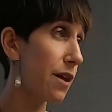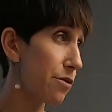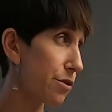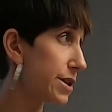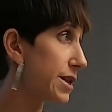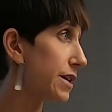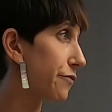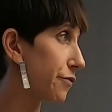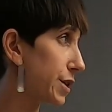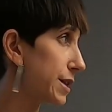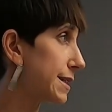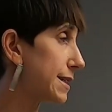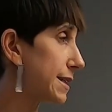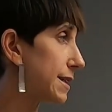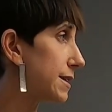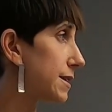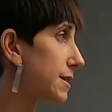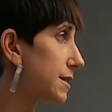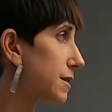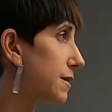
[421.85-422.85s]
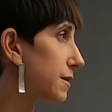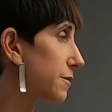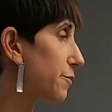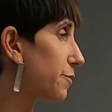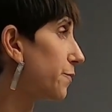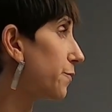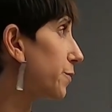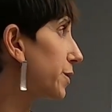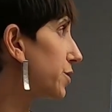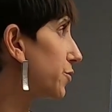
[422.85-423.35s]
other differences
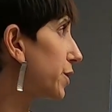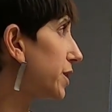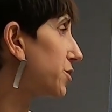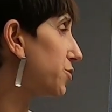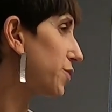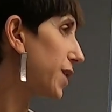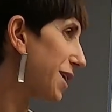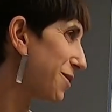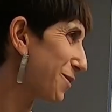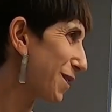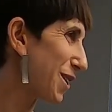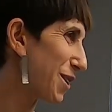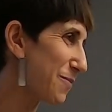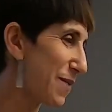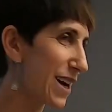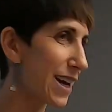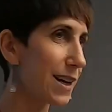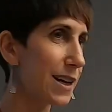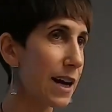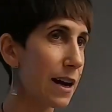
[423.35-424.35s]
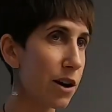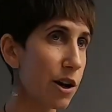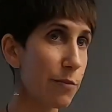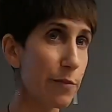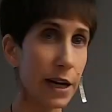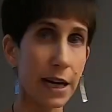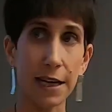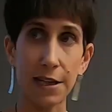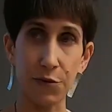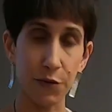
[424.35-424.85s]
between Judeo Arabic and
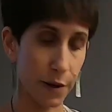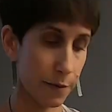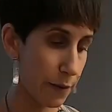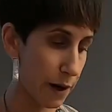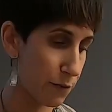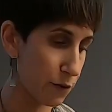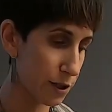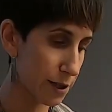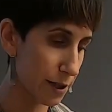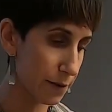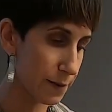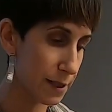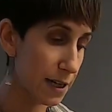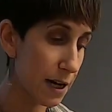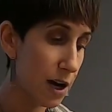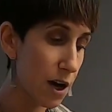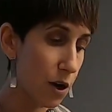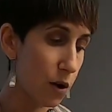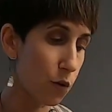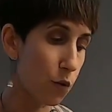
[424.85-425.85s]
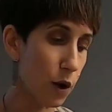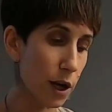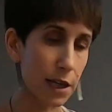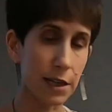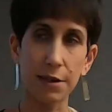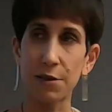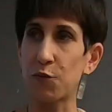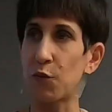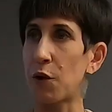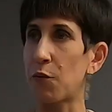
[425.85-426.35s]
Arabic as written by Muslims. One
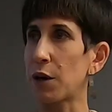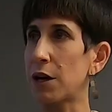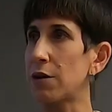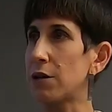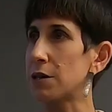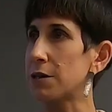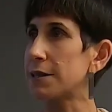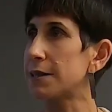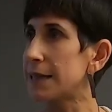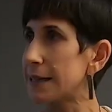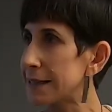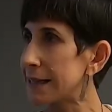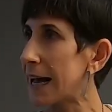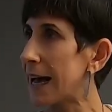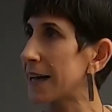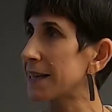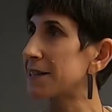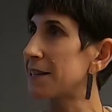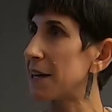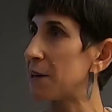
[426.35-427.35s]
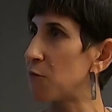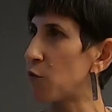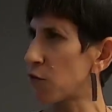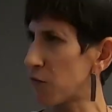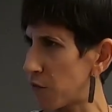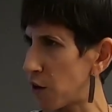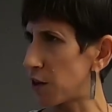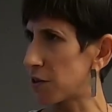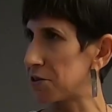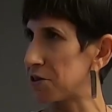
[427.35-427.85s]
is what we call syntax and
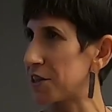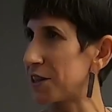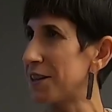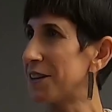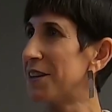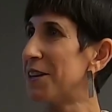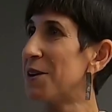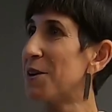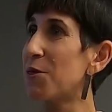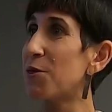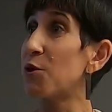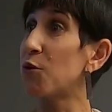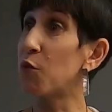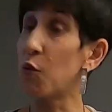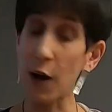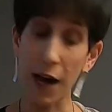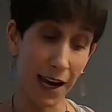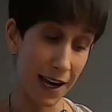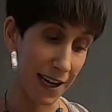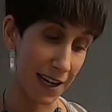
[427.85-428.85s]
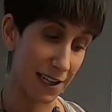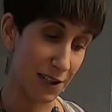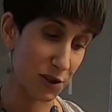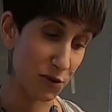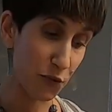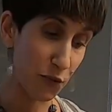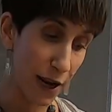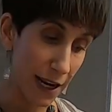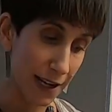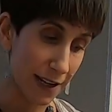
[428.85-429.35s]
morphology, the way
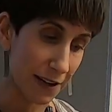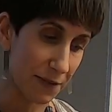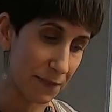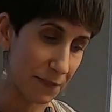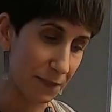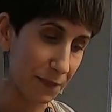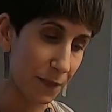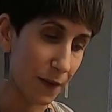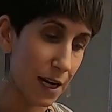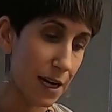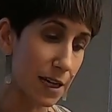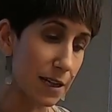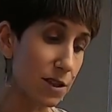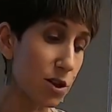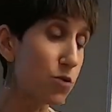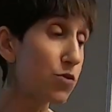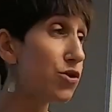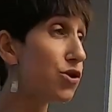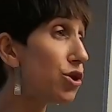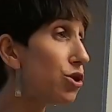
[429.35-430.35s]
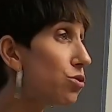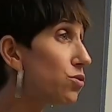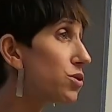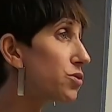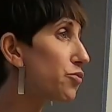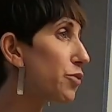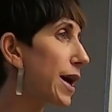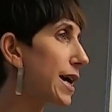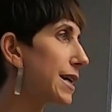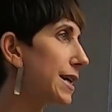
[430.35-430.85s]
it's written. So
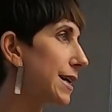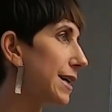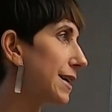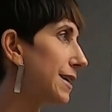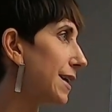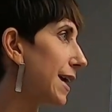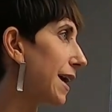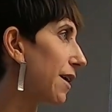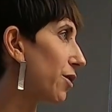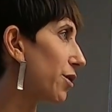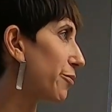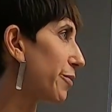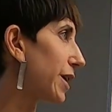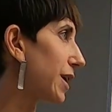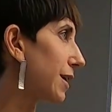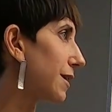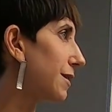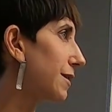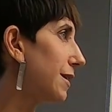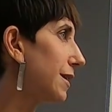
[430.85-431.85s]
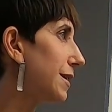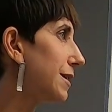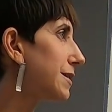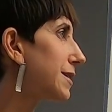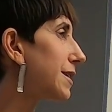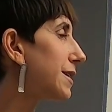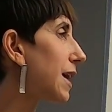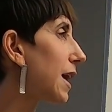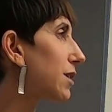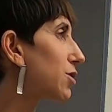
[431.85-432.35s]
Jews writing in Arabic
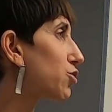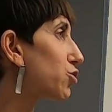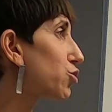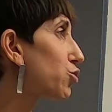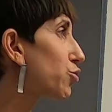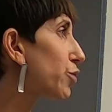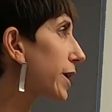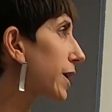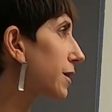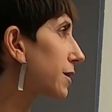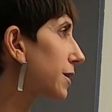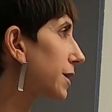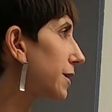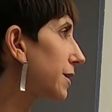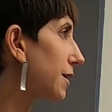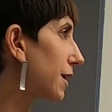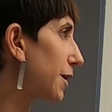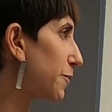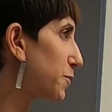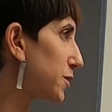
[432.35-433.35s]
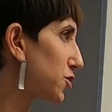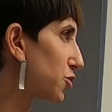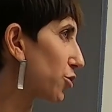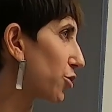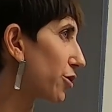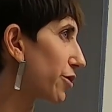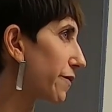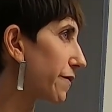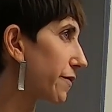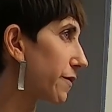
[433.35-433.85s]
did not strictly
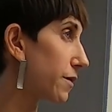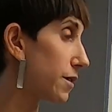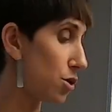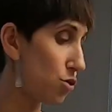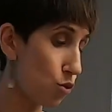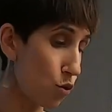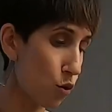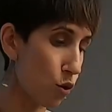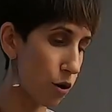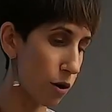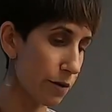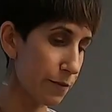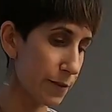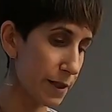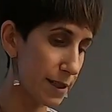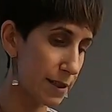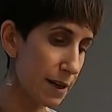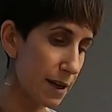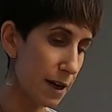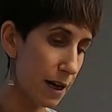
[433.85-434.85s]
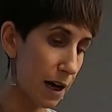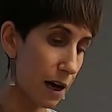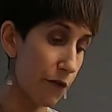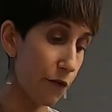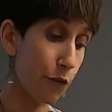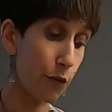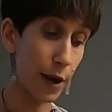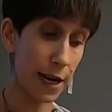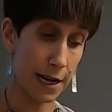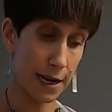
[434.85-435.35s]
observe the norms
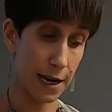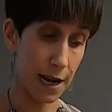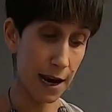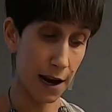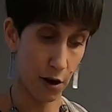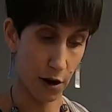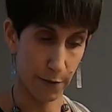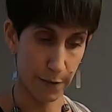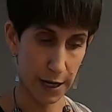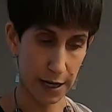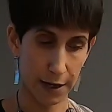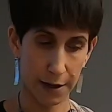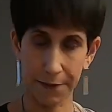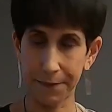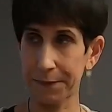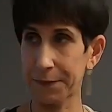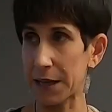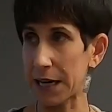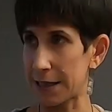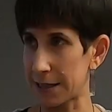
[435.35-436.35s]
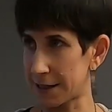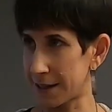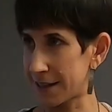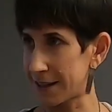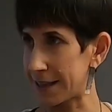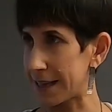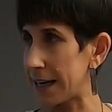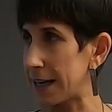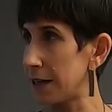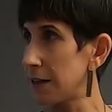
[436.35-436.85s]
of written Arabic. That is
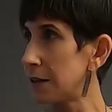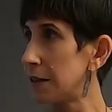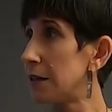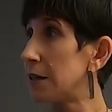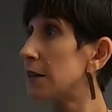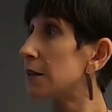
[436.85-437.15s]
to say,